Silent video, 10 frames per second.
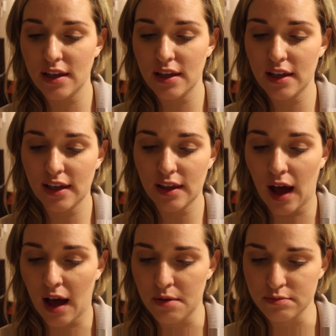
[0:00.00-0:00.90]
the
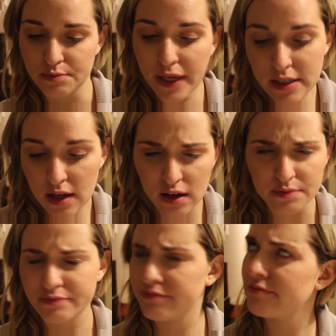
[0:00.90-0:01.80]

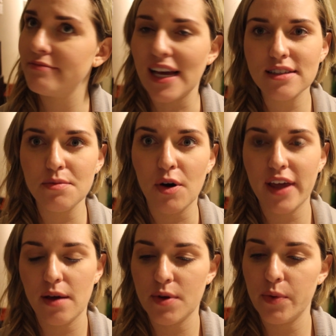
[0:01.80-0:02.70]
basketball
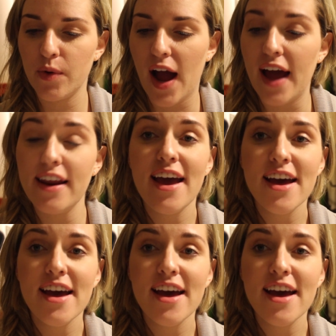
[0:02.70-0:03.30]
game that we were at.